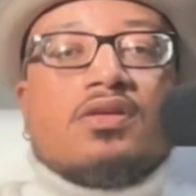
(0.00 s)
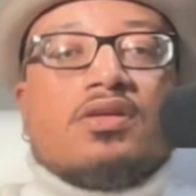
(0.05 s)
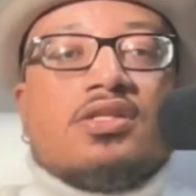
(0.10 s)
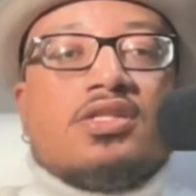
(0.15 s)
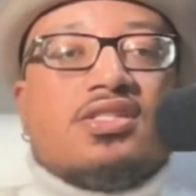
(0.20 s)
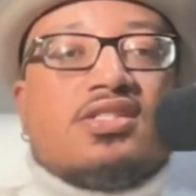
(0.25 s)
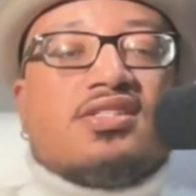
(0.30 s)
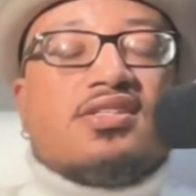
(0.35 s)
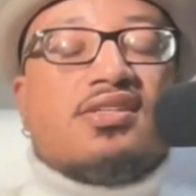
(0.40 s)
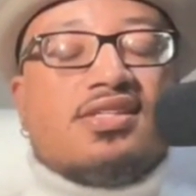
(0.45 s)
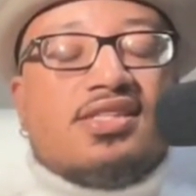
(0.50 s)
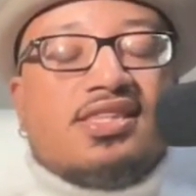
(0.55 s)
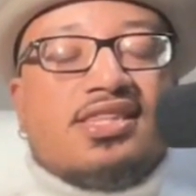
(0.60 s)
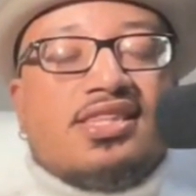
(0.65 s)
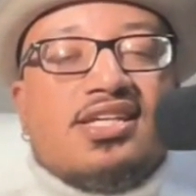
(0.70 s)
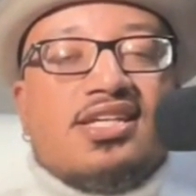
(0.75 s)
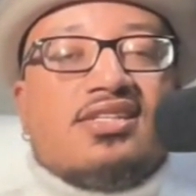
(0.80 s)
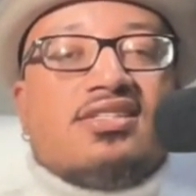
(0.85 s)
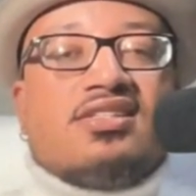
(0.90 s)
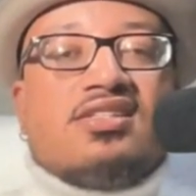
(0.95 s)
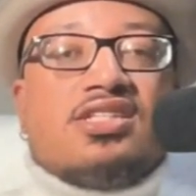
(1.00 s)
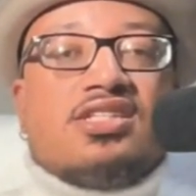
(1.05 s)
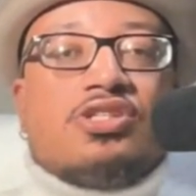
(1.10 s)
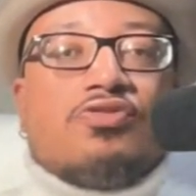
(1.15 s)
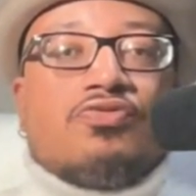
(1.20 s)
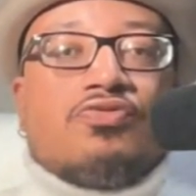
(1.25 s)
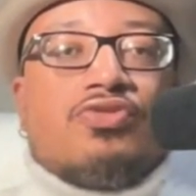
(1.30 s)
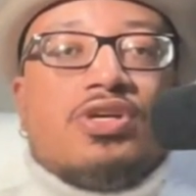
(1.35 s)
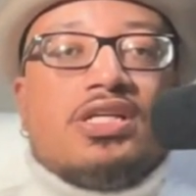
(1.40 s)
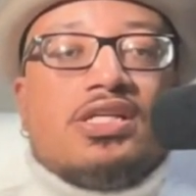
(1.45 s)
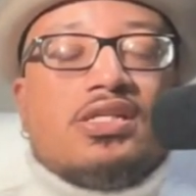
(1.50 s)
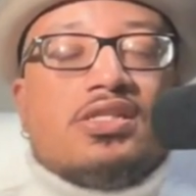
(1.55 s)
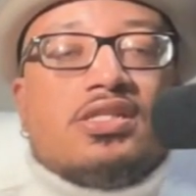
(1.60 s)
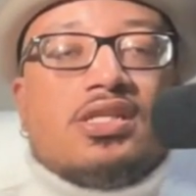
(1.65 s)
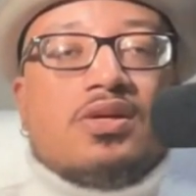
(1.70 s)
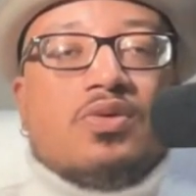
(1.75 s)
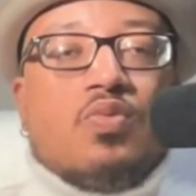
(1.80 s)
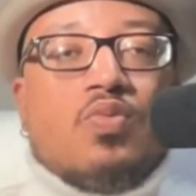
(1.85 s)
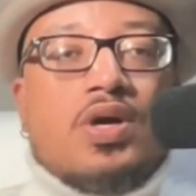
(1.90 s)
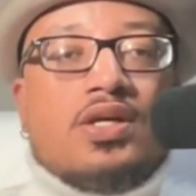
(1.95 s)
You see, this is the
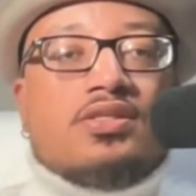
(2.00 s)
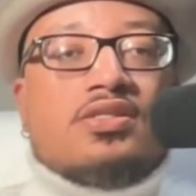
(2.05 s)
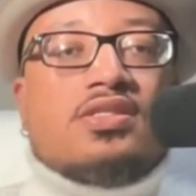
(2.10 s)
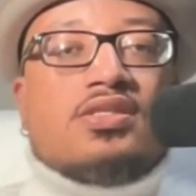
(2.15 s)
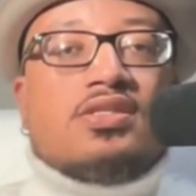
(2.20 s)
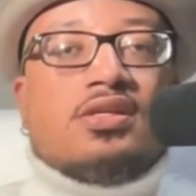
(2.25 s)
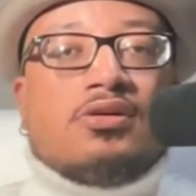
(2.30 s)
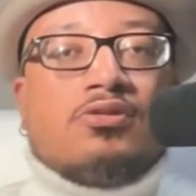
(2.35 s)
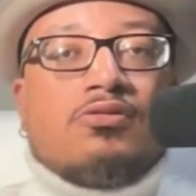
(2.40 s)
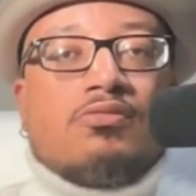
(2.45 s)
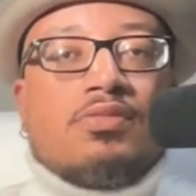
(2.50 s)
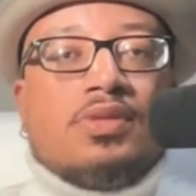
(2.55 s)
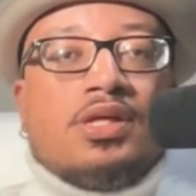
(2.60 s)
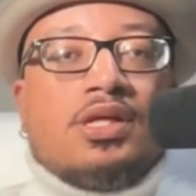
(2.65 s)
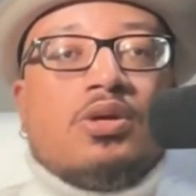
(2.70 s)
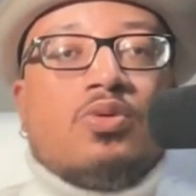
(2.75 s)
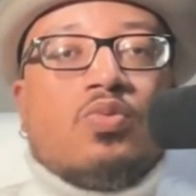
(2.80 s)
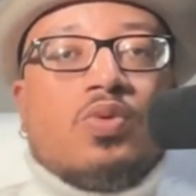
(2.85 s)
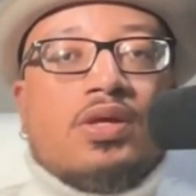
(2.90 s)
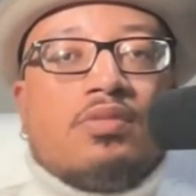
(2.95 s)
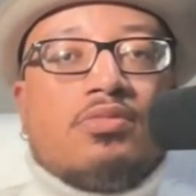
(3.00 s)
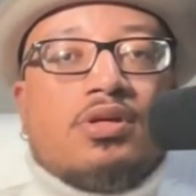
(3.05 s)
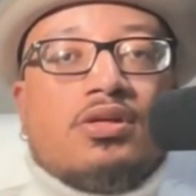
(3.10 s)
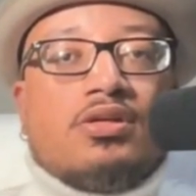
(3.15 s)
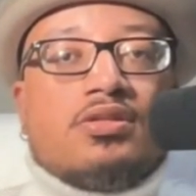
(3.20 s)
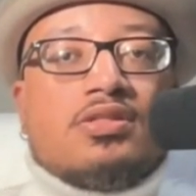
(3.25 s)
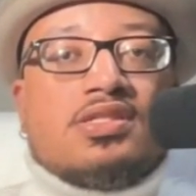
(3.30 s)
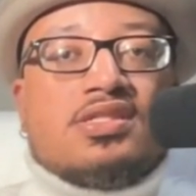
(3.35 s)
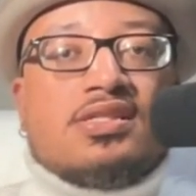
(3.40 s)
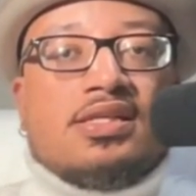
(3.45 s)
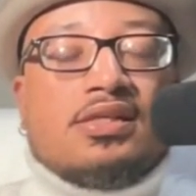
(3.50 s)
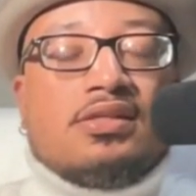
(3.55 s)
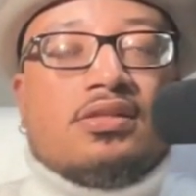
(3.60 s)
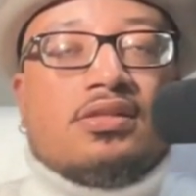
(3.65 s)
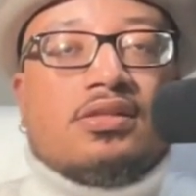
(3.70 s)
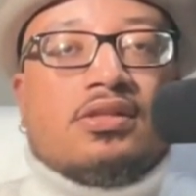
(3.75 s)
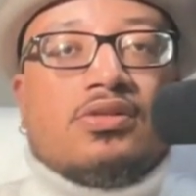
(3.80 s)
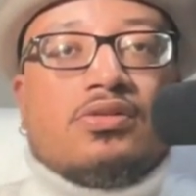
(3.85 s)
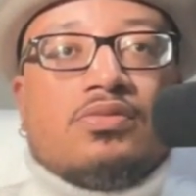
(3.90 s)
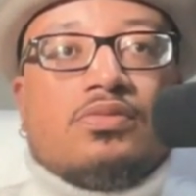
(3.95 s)
reason why so many women are
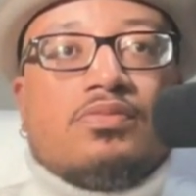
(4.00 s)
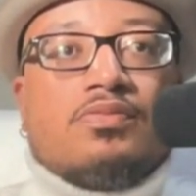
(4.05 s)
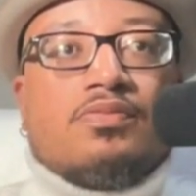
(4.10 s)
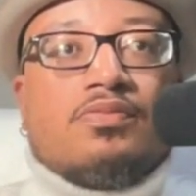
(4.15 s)
single.